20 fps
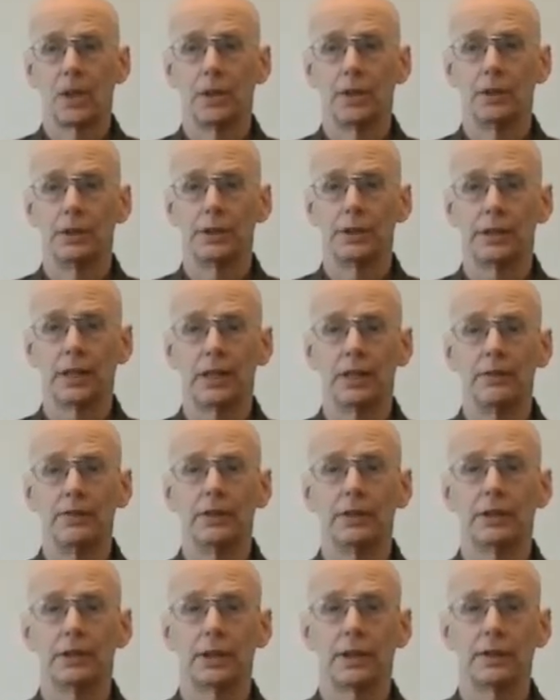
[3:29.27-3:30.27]
you save
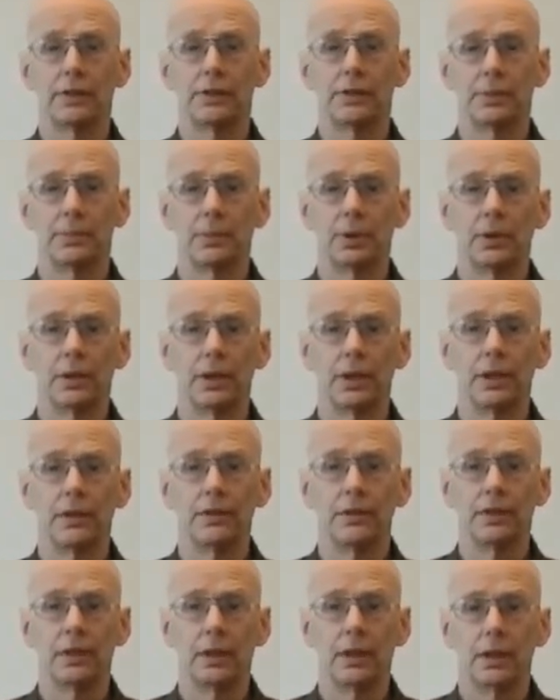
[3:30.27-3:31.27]
yourself some
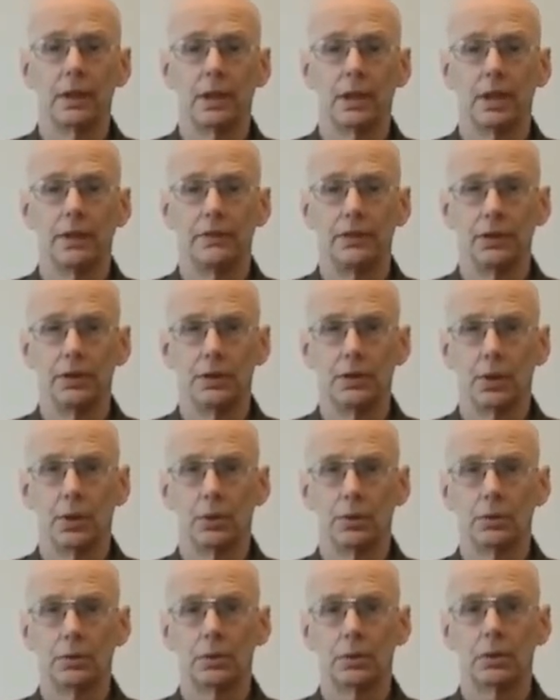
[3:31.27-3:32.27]
grief if you
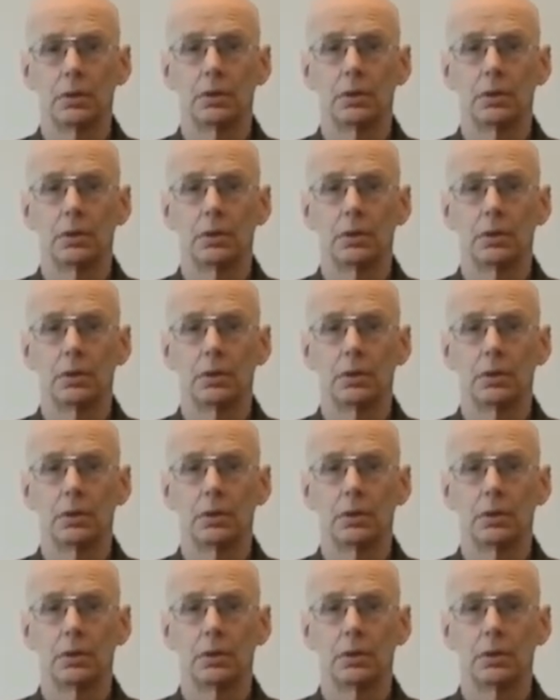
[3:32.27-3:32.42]
don't